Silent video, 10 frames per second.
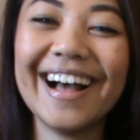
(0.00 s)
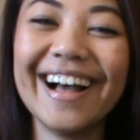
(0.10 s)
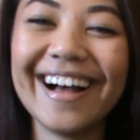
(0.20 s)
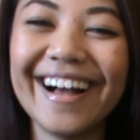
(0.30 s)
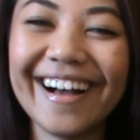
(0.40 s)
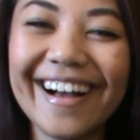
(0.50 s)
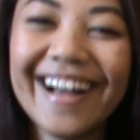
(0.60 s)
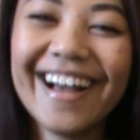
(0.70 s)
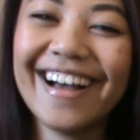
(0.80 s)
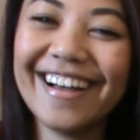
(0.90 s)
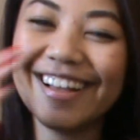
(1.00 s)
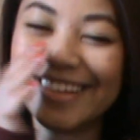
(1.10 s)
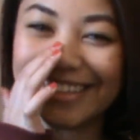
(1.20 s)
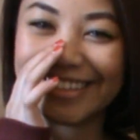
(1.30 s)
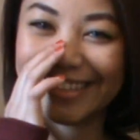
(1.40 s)

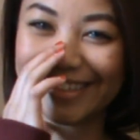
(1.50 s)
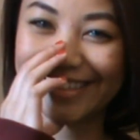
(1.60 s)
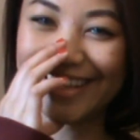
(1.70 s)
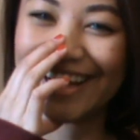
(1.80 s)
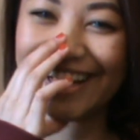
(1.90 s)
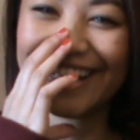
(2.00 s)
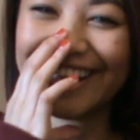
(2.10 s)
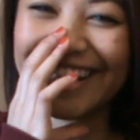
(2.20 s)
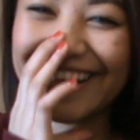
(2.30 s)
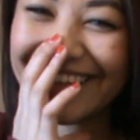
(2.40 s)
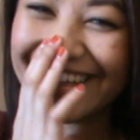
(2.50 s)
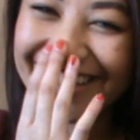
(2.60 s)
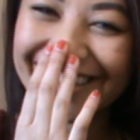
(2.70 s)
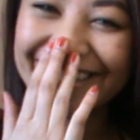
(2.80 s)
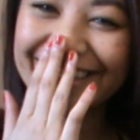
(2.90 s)

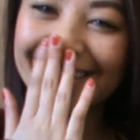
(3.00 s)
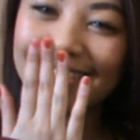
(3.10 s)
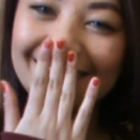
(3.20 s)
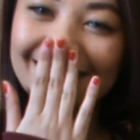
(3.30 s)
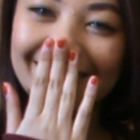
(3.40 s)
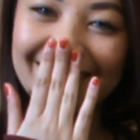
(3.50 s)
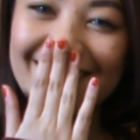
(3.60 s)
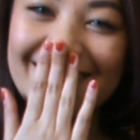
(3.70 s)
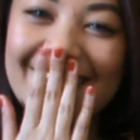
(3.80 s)
[no speech]